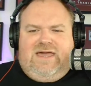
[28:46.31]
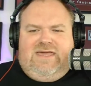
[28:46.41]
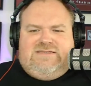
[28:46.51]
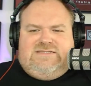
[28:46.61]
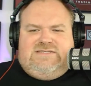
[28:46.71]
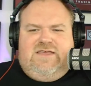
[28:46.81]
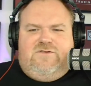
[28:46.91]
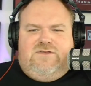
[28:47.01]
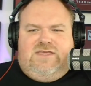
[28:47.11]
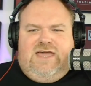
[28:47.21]
8,
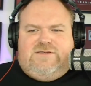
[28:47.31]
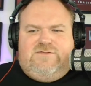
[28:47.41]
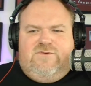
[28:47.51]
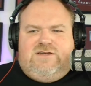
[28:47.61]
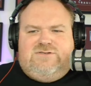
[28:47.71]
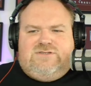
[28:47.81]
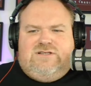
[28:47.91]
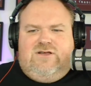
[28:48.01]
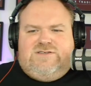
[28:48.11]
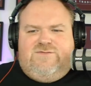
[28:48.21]
7, Captain Rice looks
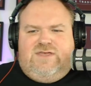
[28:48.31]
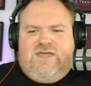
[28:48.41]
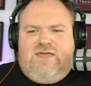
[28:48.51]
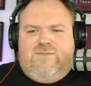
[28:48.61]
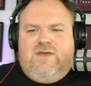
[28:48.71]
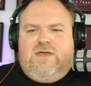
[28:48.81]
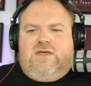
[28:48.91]
class every game.